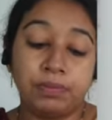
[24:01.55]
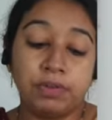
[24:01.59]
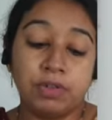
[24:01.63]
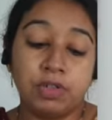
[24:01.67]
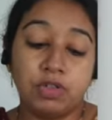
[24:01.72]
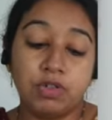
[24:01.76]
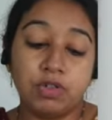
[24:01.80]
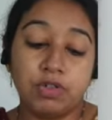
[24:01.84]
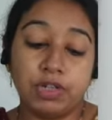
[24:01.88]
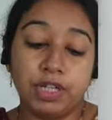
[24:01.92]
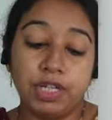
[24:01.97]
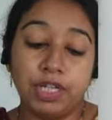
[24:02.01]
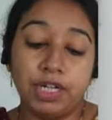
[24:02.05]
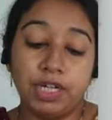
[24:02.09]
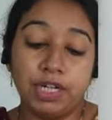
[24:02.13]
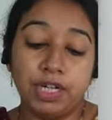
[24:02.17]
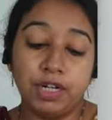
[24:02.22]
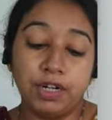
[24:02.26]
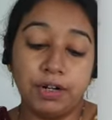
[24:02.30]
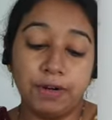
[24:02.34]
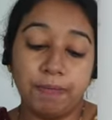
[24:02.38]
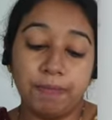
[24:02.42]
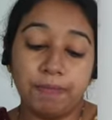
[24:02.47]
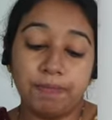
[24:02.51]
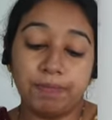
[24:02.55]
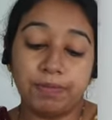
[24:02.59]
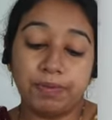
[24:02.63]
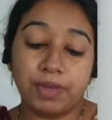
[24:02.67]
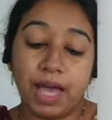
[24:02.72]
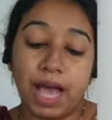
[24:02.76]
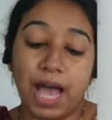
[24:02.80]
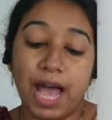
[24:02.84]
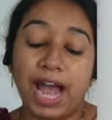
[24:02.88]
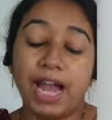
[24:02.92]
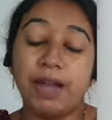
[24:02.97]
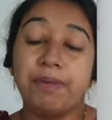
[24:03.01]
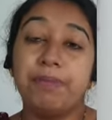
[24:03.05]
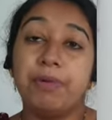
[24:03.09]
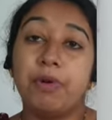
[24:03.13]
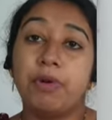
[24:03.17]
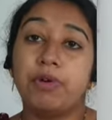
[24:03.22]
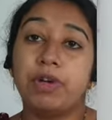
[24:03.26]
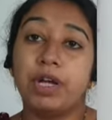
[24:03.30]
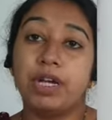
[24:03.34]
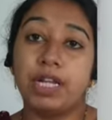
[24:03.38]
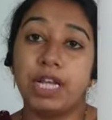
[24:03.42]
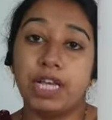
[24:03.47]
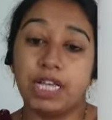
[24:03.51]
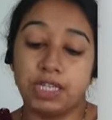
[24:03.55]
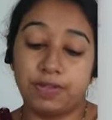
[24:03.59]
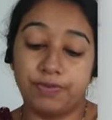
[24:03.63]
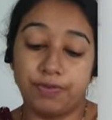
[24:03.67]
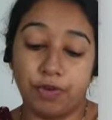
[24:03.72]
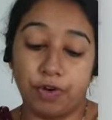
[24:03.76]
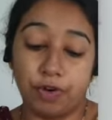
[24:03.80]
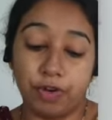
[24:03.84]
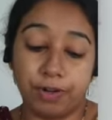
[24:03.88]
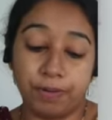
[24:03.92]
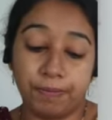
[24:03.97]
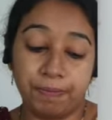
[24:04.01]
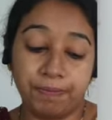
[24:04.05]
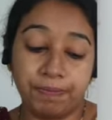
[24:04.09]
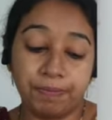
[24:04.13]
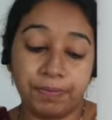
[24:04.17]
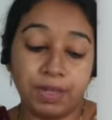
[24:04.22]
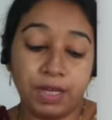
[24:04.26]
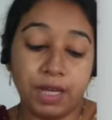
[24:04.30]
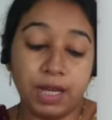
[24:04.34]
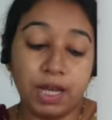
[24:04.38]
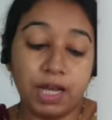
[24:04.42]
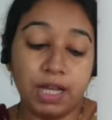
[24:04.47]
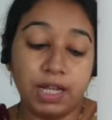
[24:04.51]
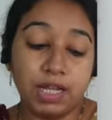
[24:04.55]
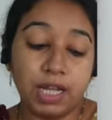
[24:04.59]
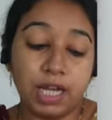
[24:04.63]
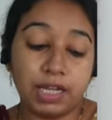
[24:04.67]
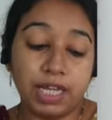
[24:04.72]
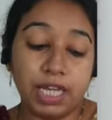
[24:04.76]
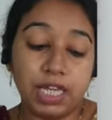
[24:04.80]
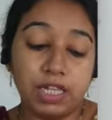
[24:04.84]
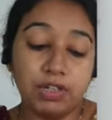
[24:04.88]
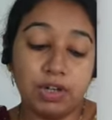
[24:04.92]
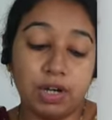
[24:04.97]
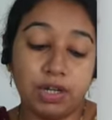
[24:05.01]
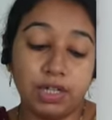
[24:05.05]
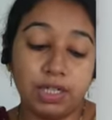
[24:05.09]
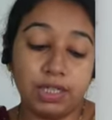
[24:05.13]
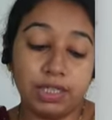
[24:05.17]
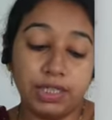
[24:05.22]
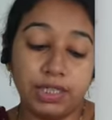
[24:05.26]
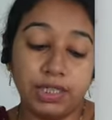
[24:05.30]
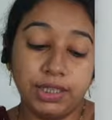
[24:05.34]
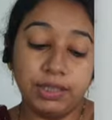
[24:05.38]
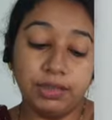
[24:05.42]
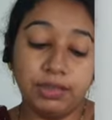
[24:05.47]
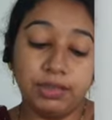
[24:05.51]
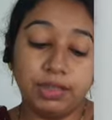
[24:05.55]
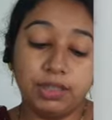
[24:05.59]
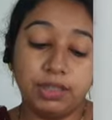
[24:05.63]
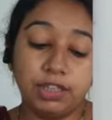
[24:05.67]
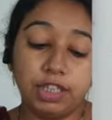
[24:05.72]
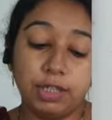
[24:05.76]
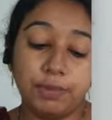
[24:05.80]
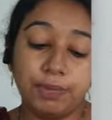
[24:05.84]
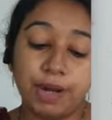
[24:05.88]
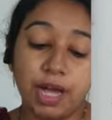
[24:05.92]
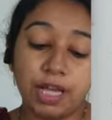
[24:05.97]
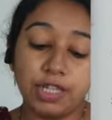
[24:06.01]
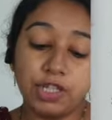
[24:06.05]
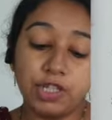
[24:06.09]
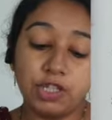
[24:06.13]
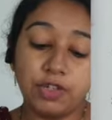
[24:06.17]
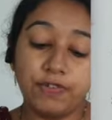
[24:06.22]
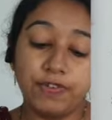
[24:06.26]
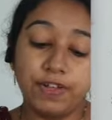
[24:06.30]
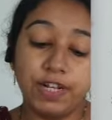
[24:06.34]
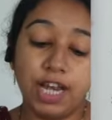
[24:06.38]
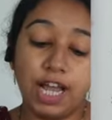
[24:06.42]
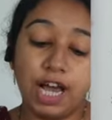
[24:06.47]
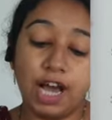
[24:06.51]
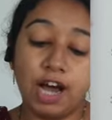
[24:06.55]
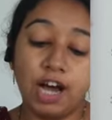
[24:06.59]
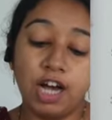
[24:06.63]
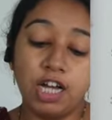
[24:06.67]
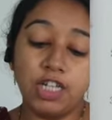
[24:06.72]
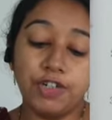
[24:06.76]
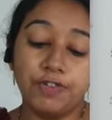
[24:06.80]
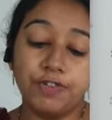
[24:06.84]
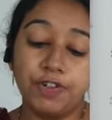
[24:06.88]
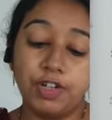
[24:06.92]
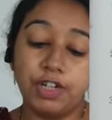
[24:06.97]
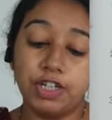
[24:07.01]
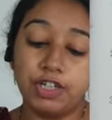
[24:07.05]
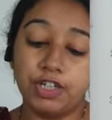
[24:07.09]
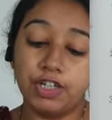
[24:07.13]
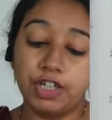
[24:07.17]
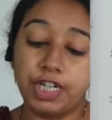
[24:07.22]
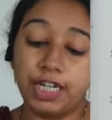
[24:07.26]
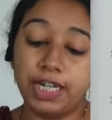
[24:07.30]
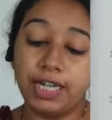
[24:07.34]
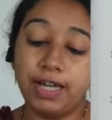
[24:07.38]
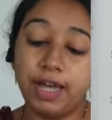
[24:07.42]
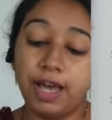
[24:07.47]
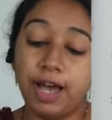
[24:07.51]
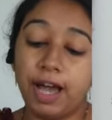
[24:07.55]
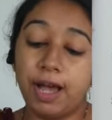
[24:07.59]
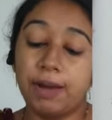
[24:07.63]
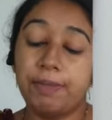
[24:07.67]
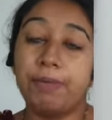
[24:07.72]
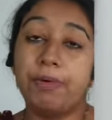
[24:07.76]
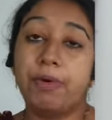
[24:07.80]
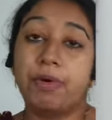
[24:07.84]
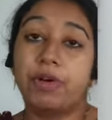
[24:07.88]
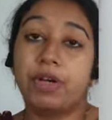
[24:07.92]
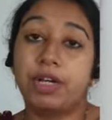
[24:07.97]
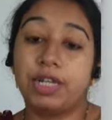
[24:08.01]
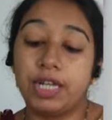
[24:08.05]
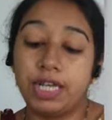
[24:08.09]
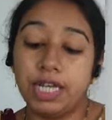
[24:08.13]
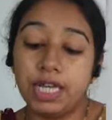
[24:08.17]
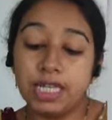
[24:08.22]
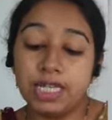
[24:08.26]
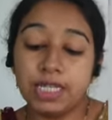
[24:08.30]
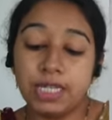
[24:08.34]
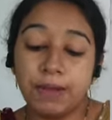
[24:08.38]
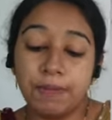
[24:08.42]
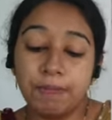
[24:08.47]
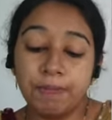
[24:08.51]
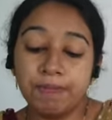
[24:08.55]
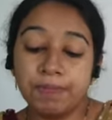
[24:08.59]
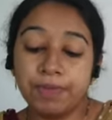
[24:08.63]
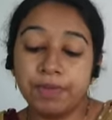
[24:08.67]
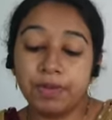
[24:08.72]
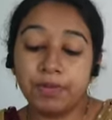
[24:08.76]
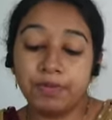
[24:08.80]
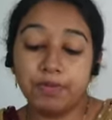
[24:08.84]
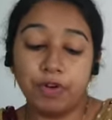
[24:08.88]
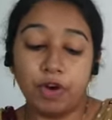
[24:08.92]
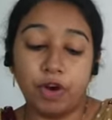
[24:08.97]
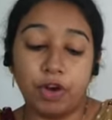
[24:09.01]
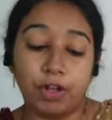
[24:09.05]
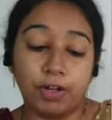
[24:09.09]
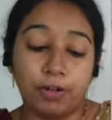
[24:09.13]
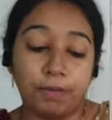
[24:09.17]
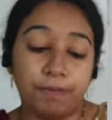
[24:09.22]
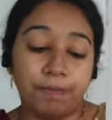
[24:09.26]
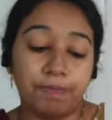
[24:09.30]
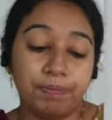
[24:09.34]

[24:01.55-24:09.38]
So here, had broken his fall. Lucky Jonathan, the branches of a large fir tree had broken his fall.